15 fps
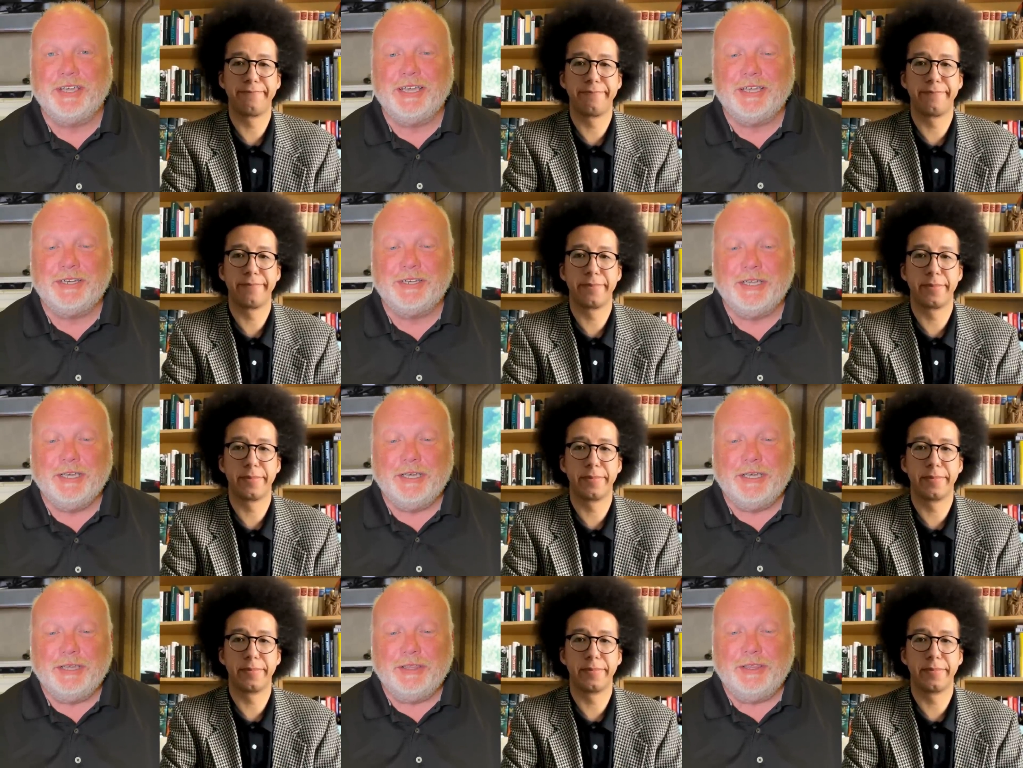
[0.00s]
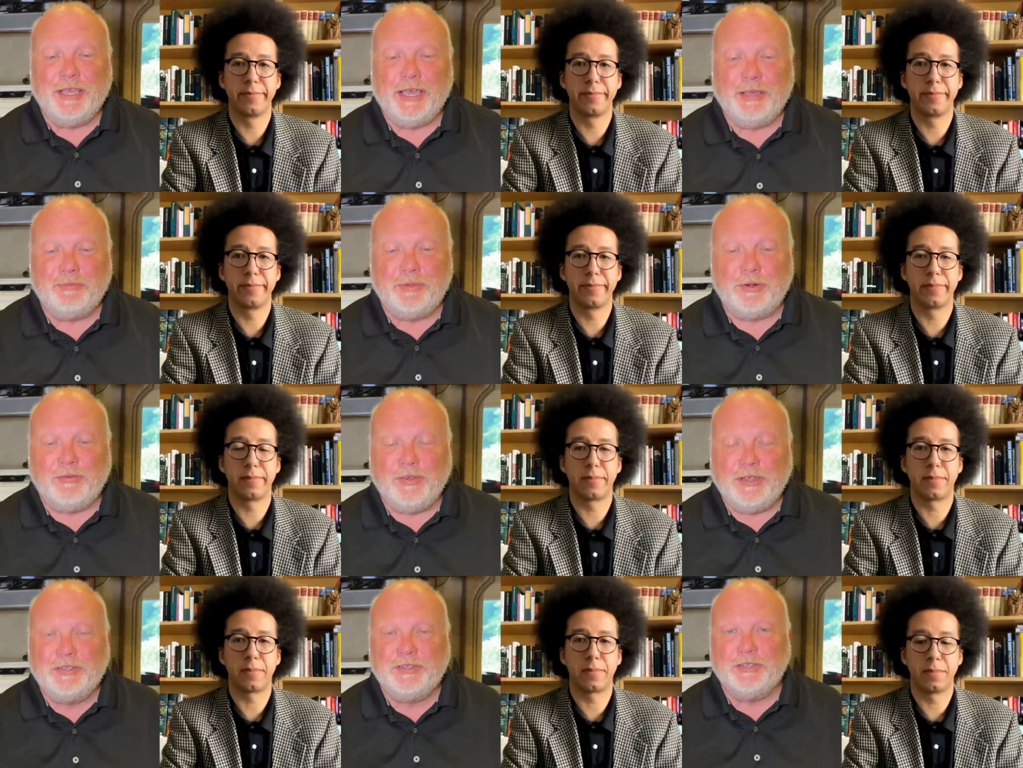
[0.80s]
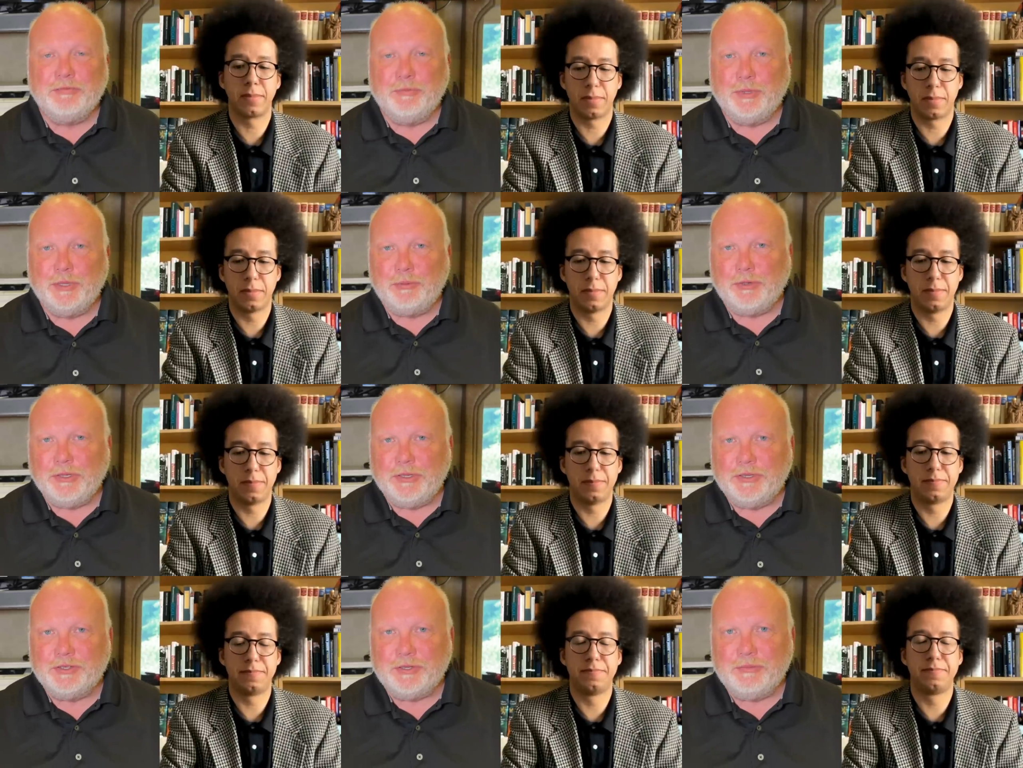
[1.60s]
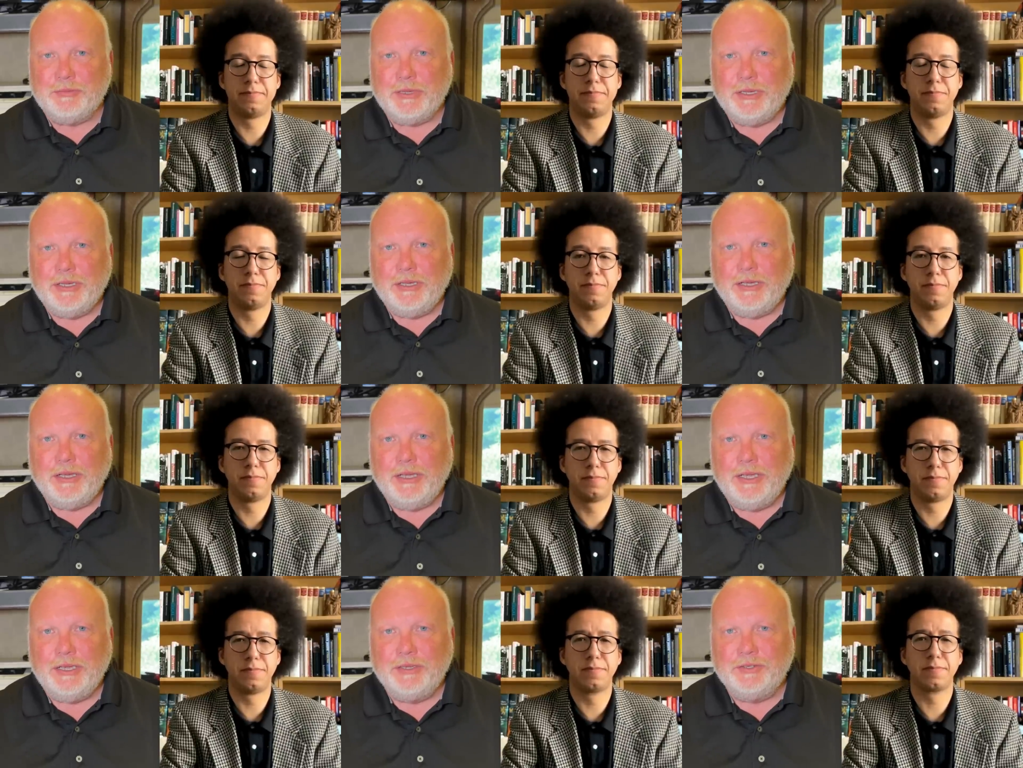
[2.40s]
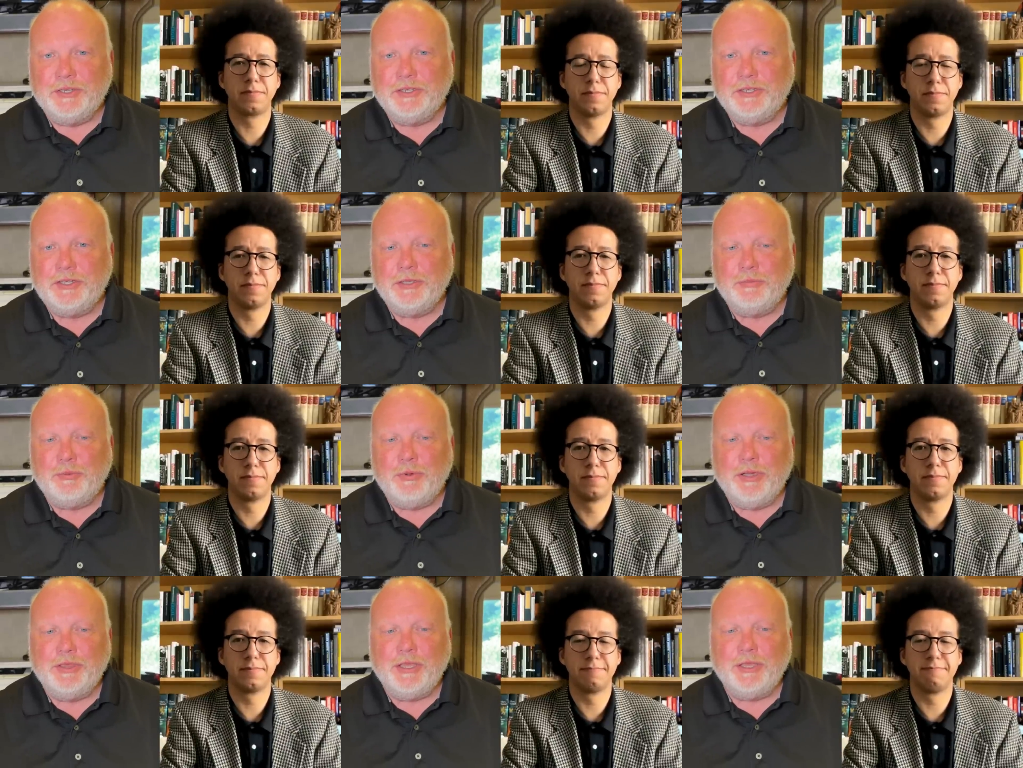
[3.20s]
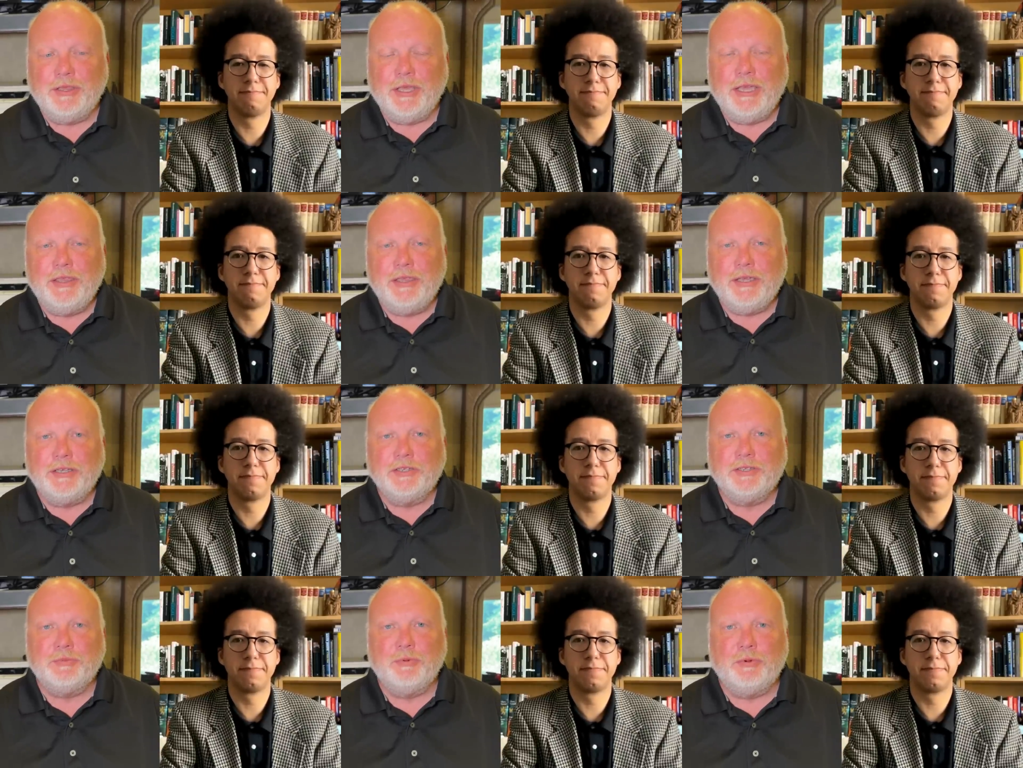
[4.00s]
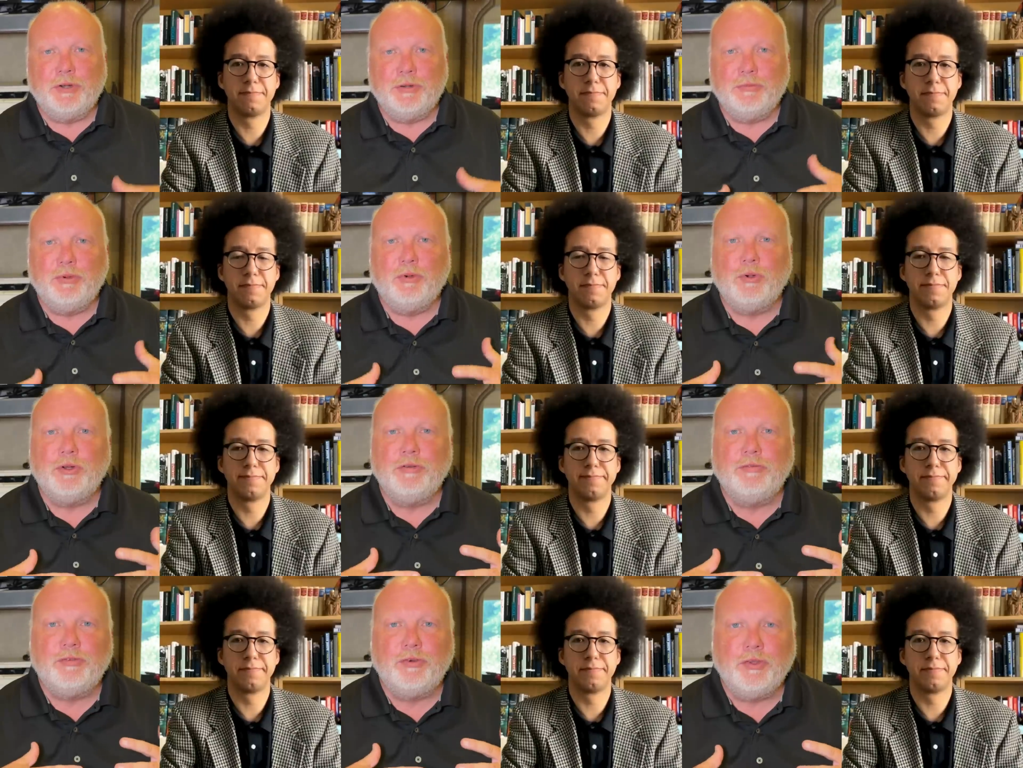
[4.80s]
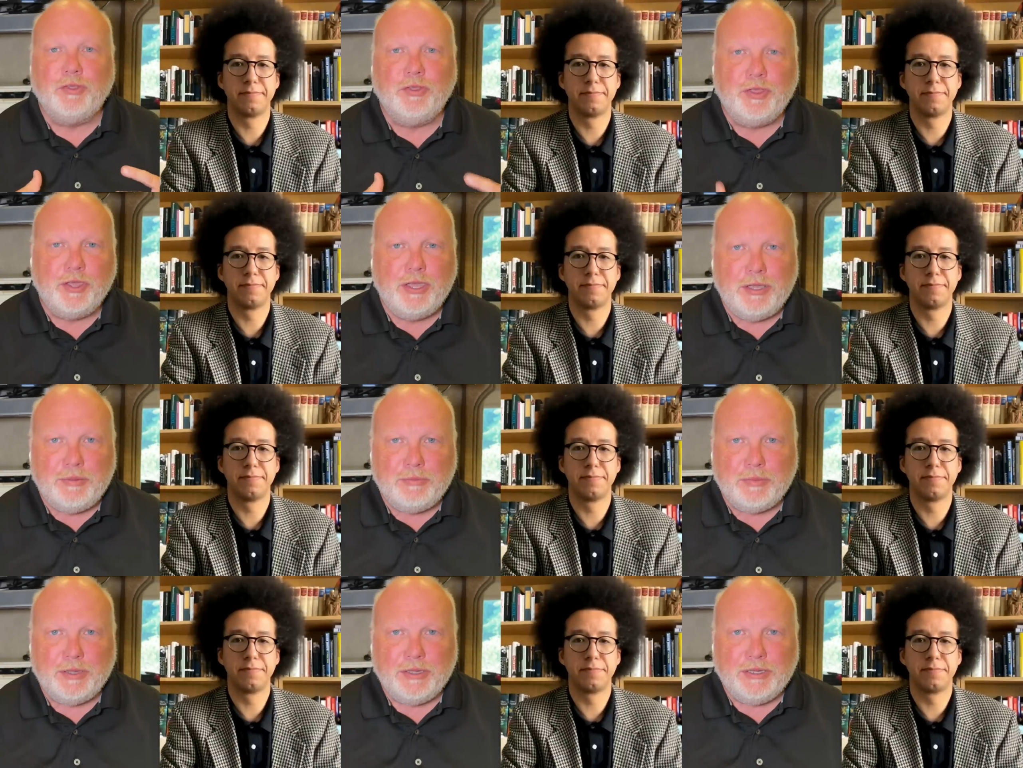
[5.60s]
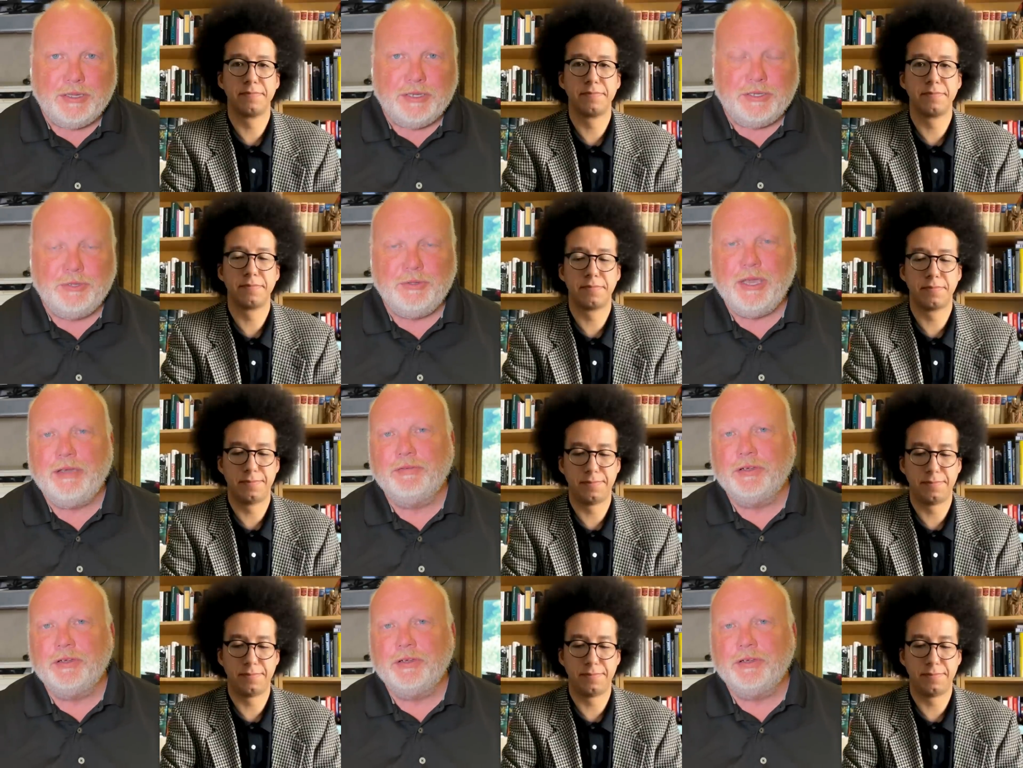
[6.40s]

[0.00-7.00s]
Speaker 1: And that pervasive liberalism exists to the point that they think it's more important for them to have